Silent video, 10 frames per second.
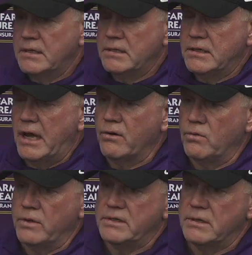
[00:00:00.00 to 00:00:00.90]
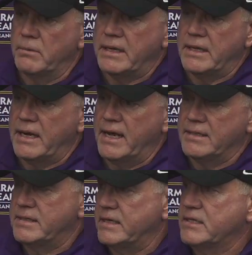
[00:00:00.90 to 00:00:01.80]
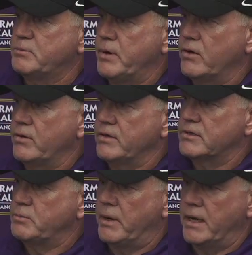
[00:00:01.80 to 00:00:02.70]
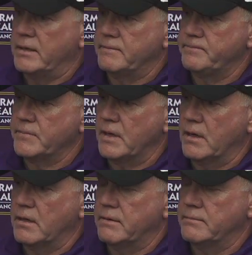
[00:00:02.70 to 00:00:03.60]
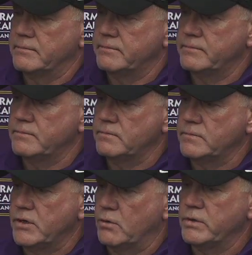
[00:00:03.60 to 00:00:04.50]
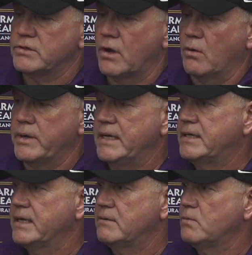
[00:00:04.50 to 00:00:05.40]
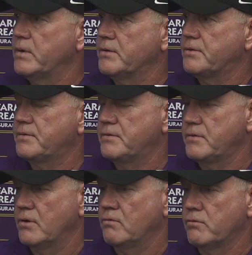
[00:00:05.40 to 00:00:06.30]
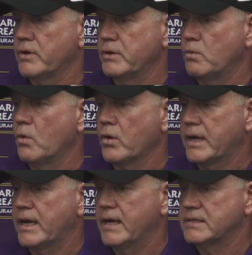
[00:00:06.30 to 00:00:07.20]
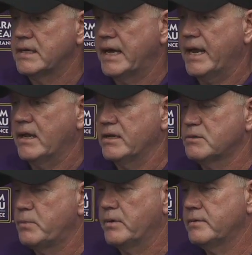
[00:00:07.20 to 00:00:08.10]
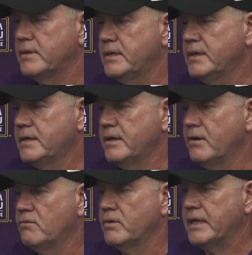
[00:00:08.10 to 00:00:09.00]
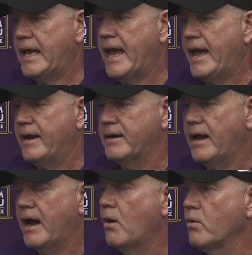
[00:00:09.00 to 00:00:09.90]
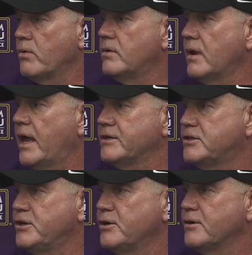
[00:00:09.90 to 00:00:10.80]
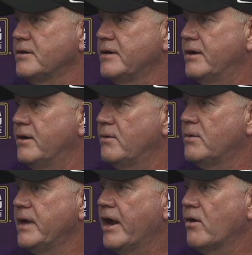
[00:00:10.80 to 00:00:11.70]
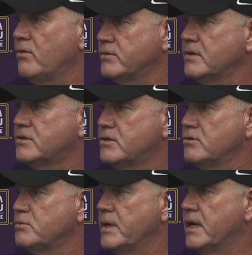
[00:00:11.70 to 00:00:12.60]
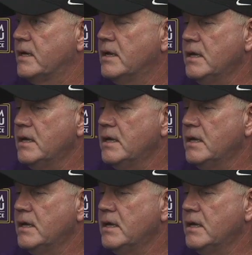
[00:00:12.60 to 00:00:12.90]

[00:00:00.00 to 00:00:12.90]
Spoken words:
not only somebody that has the experience, but we saw what he did with, you know, really working as an analyst, but, you know, really had Howard last year, you know, Harold, excuse me, and